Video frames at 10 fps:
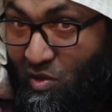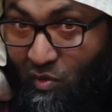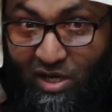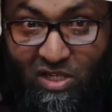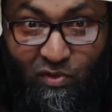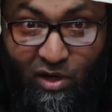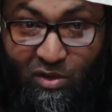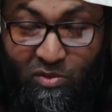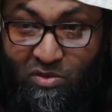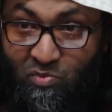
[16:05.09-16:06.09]
Whereas for
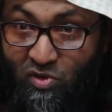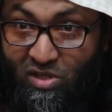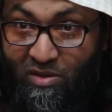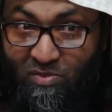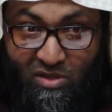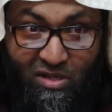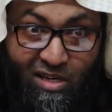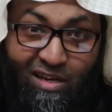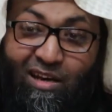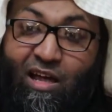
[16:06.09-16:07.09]
us Muslims,
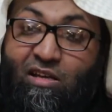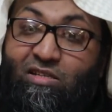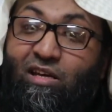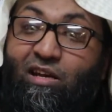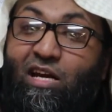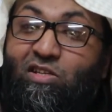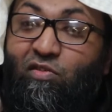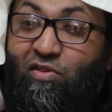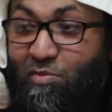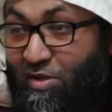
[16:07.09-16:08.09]
last 10 nights
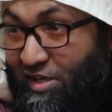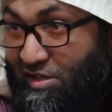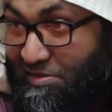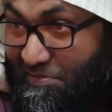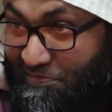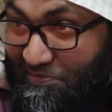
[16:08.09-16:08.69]
of Ramadan,